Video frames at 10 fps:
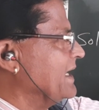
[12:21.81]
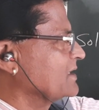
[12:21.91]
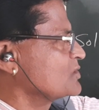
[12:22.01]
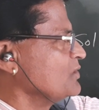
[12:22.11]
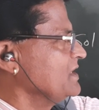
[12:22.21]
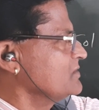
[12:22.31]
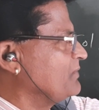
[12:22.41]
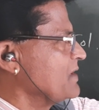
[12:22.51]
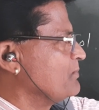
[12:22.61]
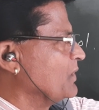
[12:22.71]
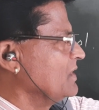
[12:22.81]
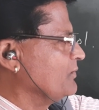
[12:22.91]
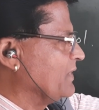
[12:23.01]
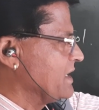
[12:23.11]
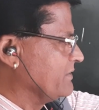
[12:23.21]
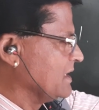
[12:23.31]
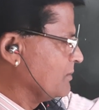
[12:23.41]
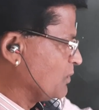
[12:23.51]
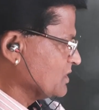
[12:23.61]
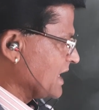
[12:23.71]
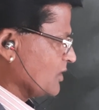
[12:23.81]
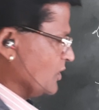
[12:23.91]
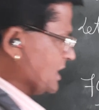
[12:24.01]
x2 is 5.5. Both are not